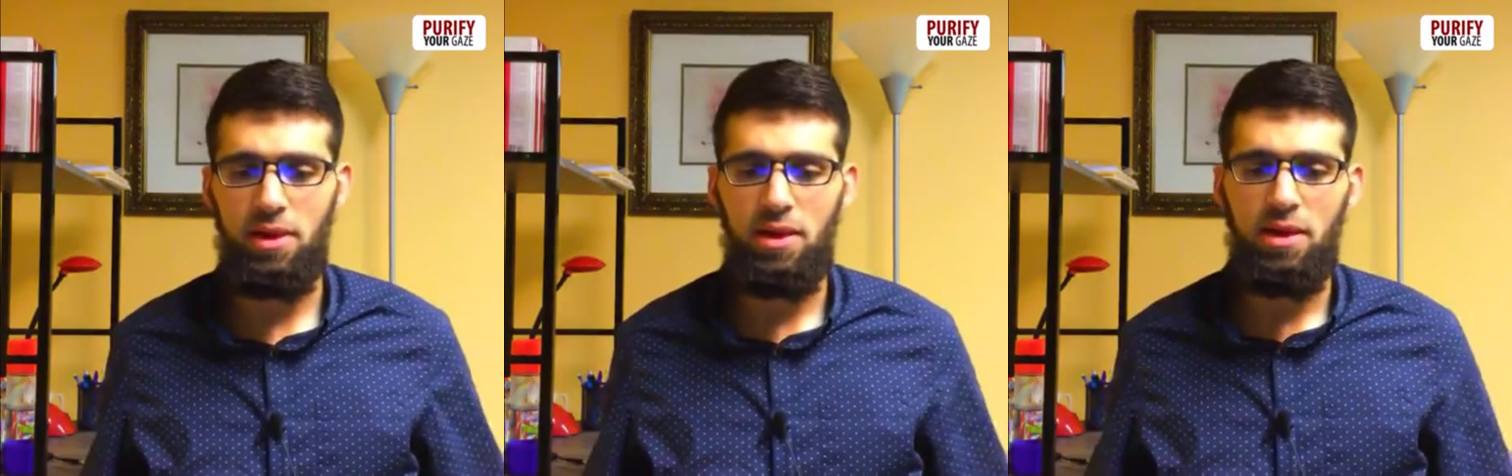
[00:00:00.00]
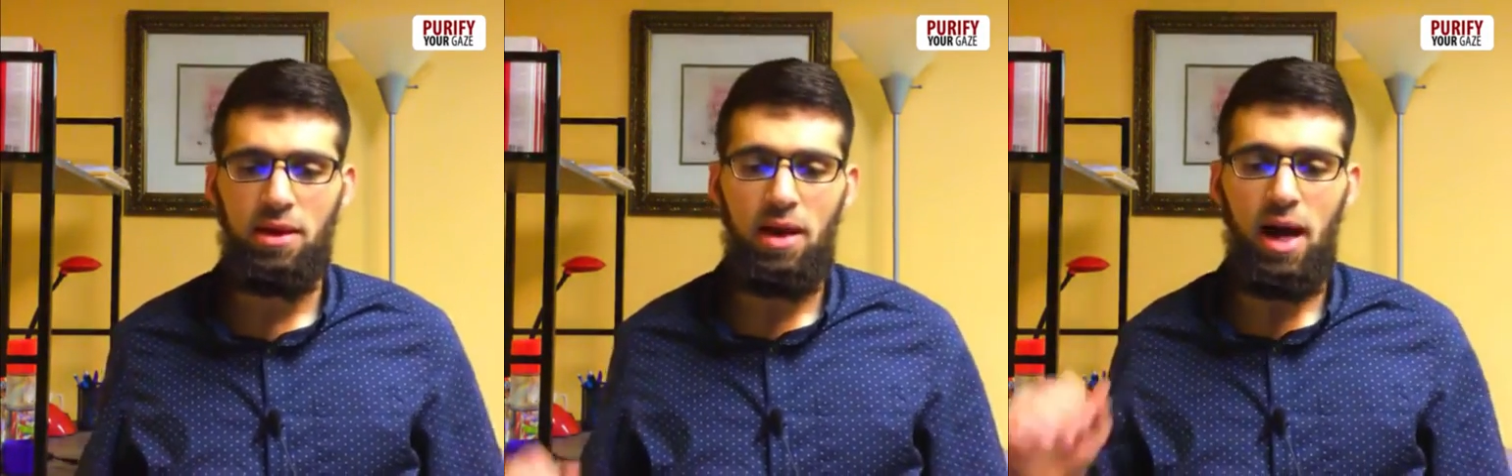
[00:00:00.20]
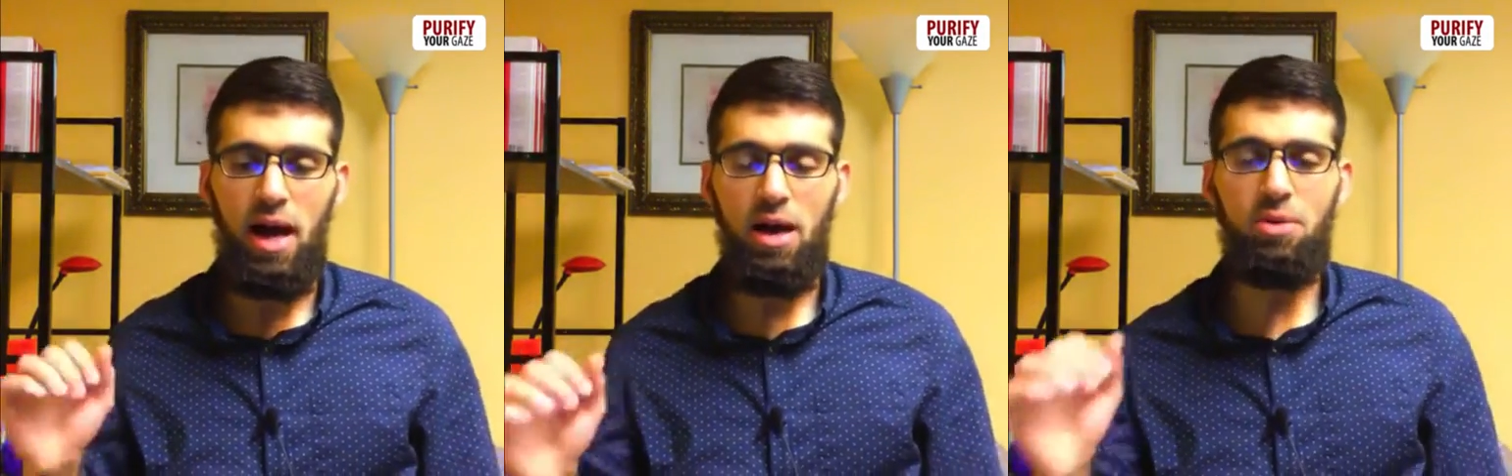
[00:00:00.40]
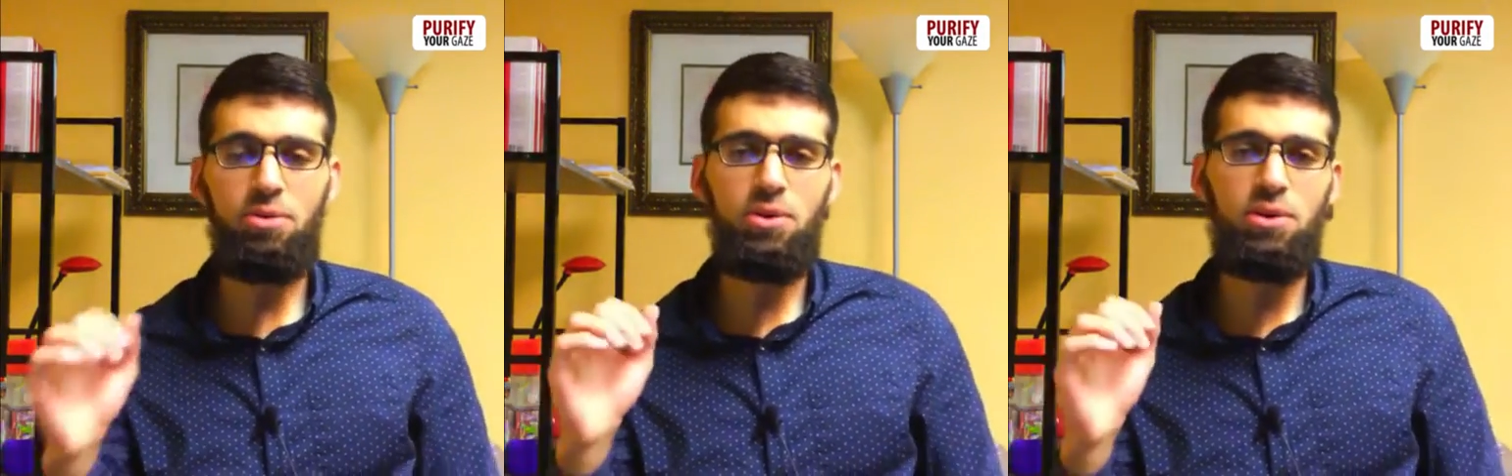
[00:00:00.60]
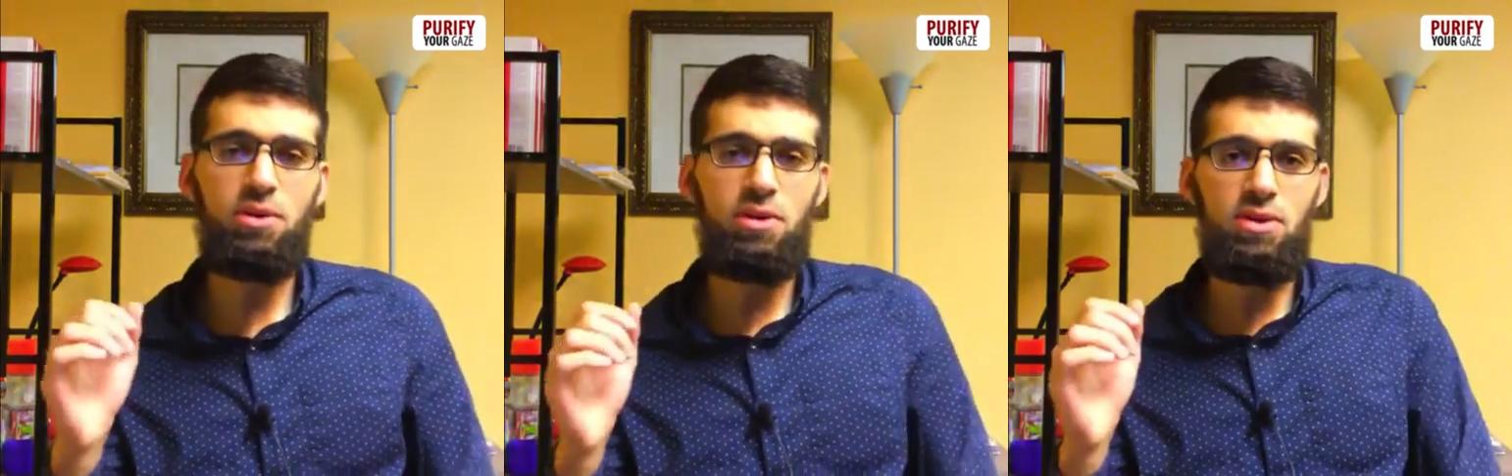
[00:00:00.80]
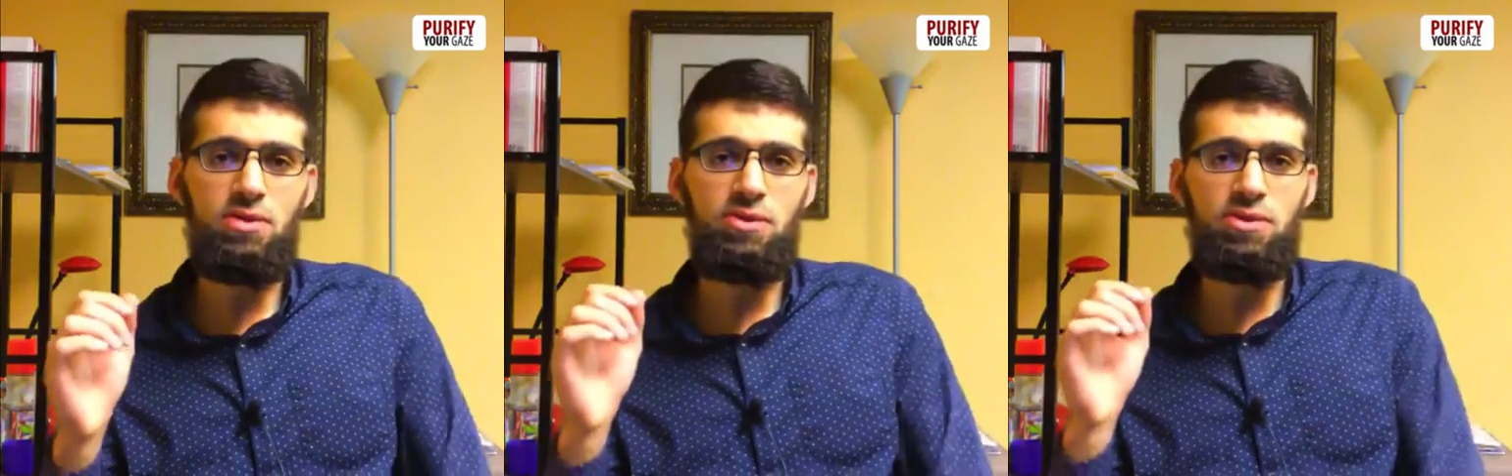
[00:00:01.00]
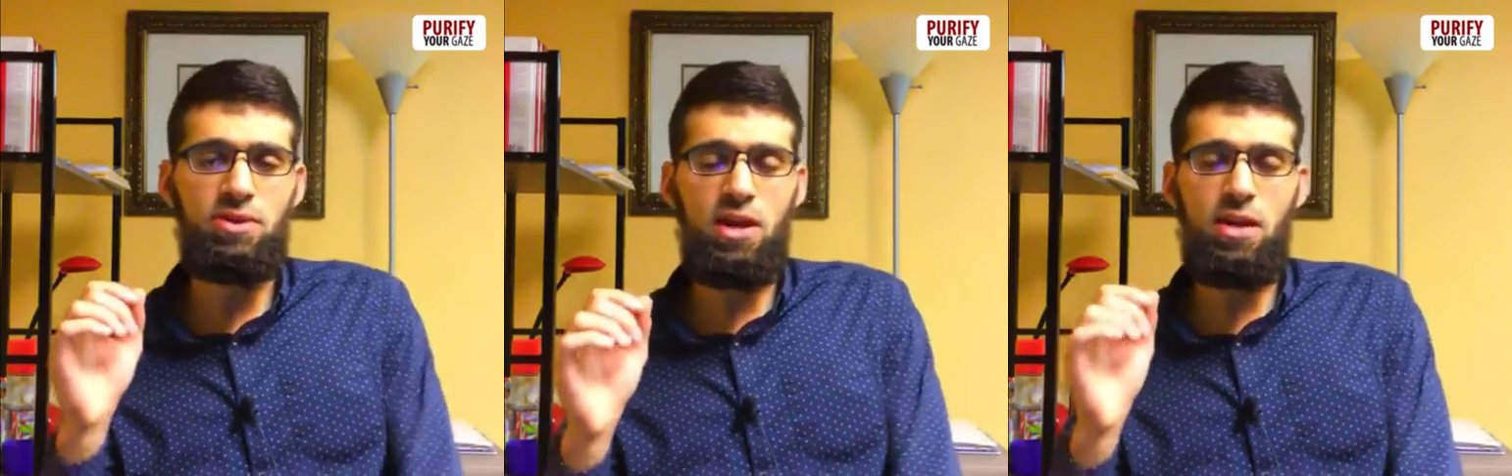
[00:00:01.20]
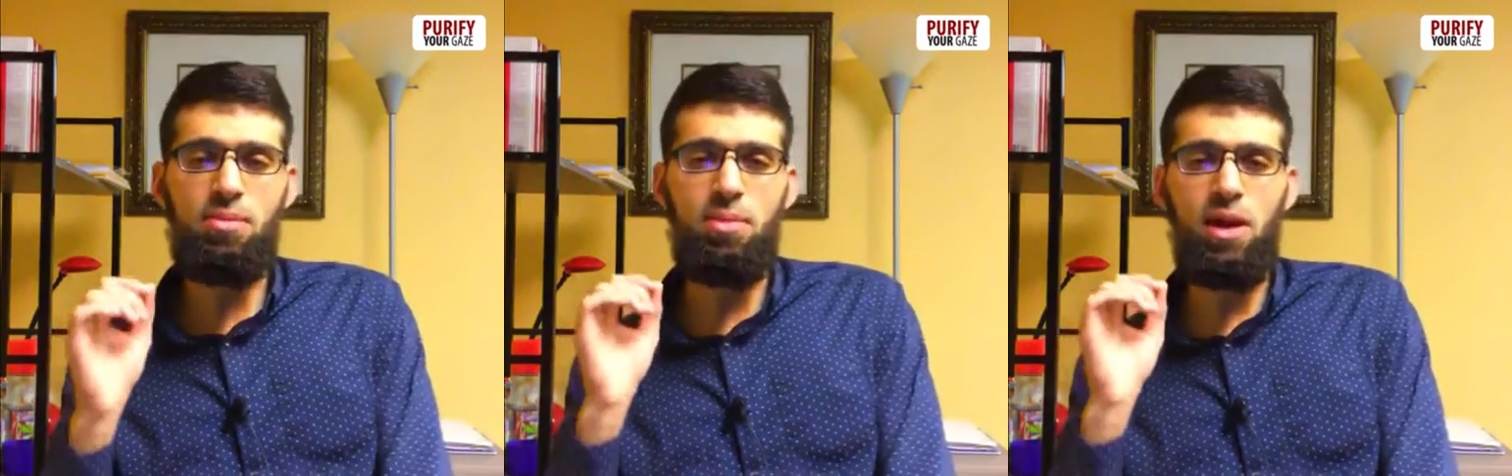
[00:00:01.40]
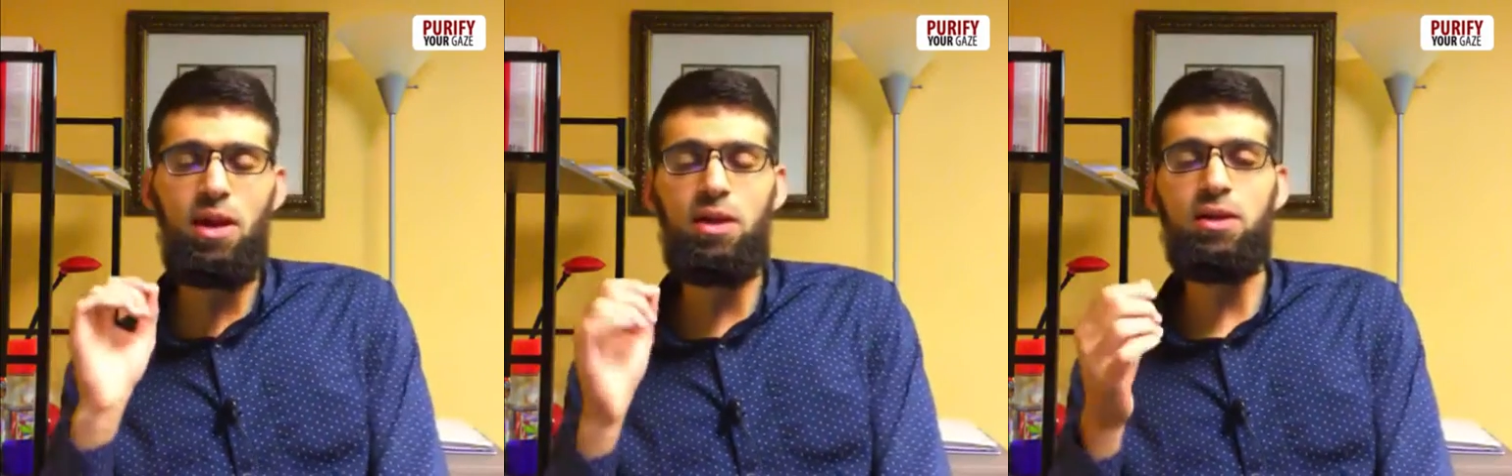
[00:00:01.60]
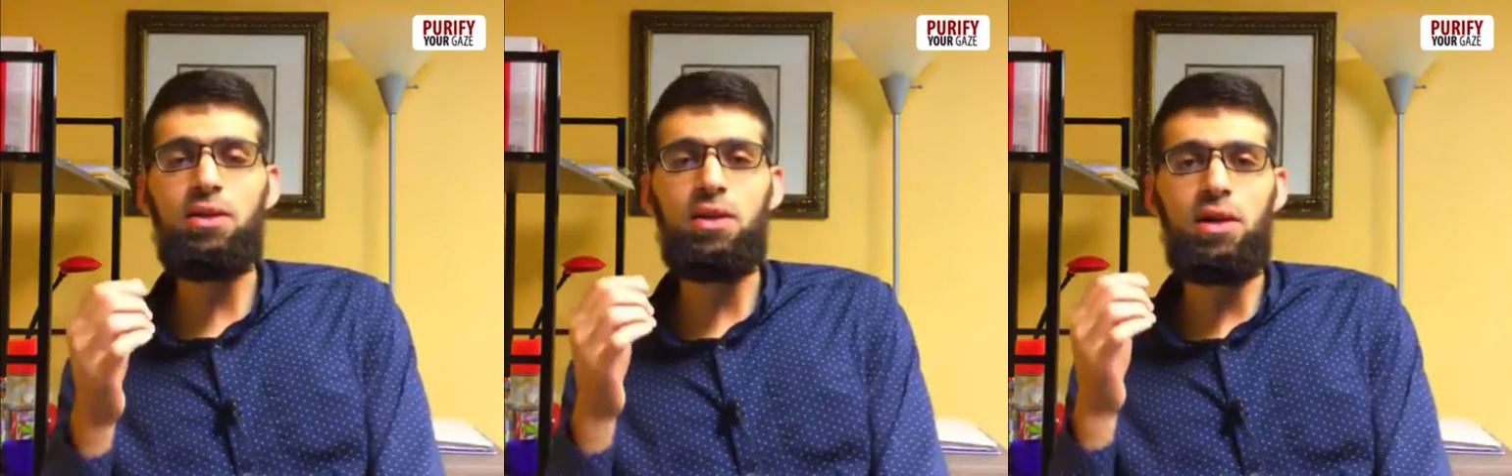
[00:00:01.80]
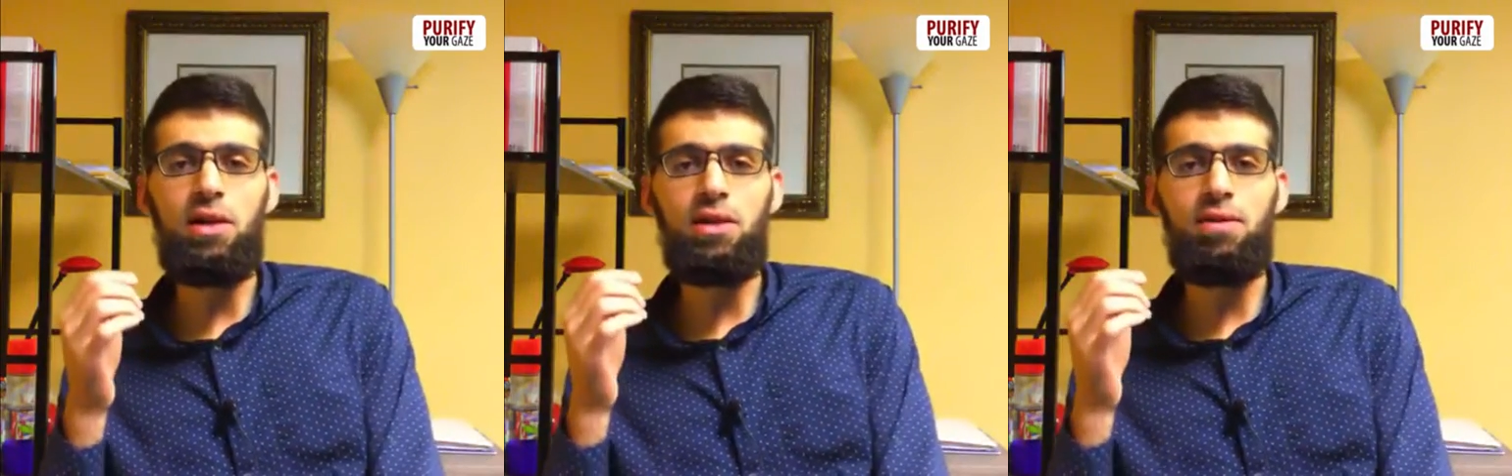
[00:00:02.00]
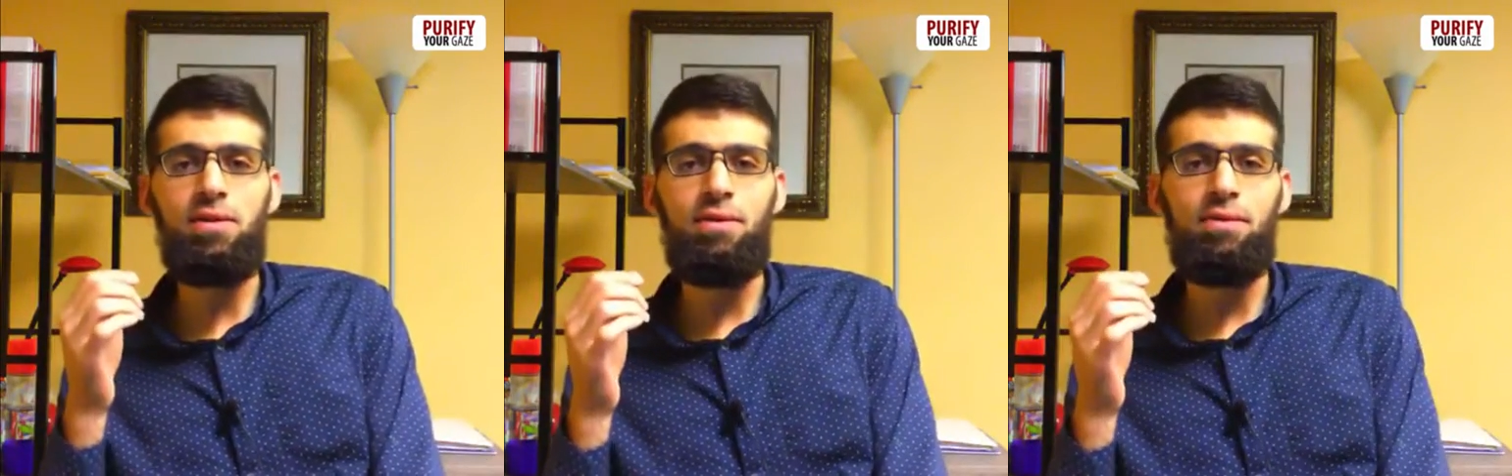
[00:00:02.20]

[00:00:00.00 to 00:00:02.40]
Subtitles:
How would this same area